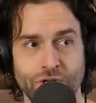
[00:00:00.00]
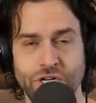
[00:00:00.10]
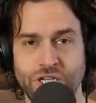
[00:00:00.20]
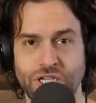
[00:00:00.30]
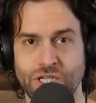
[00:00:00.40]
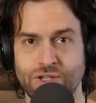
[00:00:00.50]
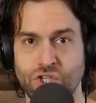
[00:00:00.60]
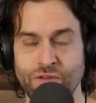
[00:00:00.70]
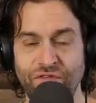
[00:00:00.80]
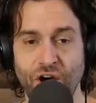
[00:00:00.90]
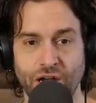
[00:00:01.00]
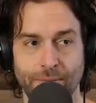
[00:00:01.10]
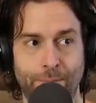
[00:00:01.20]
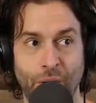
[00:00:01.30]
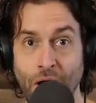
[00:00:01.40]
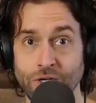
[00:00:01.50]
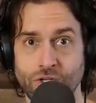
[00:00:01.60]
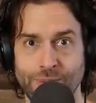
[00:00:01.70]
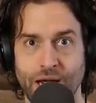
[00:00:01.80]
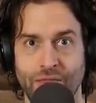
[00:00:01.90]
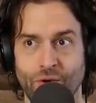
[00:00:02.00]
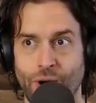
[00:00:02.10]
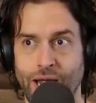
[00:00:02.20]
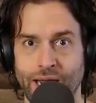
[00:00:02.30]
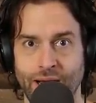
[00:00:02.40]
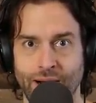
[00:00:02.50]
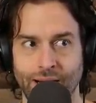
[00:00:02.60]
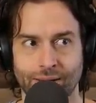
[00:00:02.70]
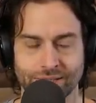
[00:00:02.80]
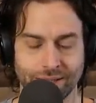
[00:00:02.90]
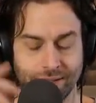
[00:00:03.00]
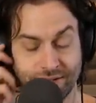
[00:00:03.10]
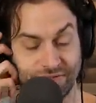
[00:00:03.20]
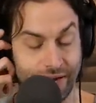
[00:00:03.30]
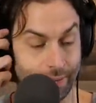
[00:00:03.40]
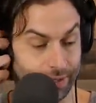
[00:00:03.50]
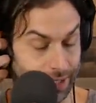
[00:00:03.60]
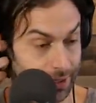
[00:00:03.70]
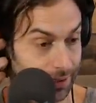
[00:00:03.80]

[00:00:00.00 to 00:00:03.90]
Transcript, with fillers: She fucking punched me on the way here." And I was like, "This family."